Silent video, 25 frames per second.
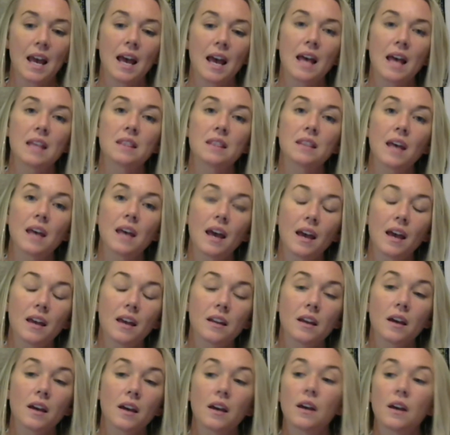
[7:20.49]
And
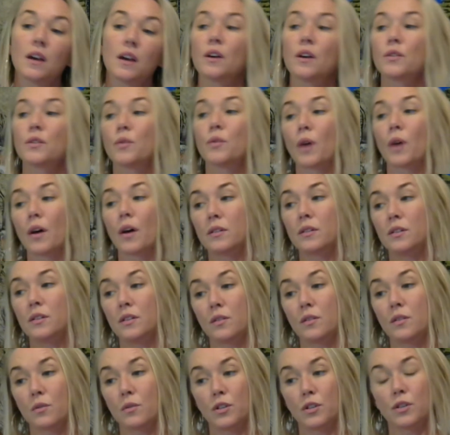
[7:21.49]
then
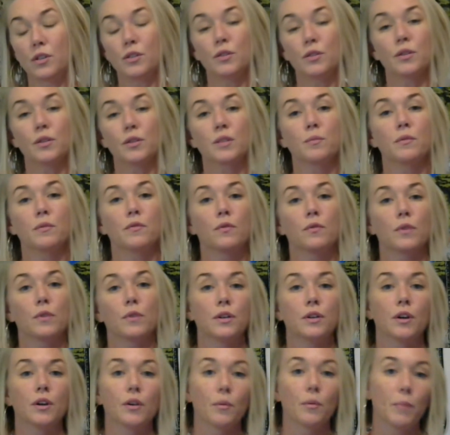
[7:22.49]
either you can do this before you
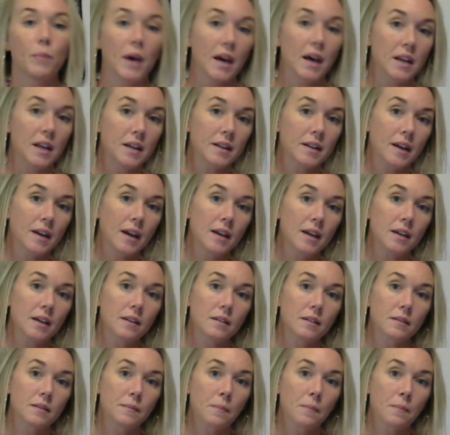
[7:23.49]
go to bed at night.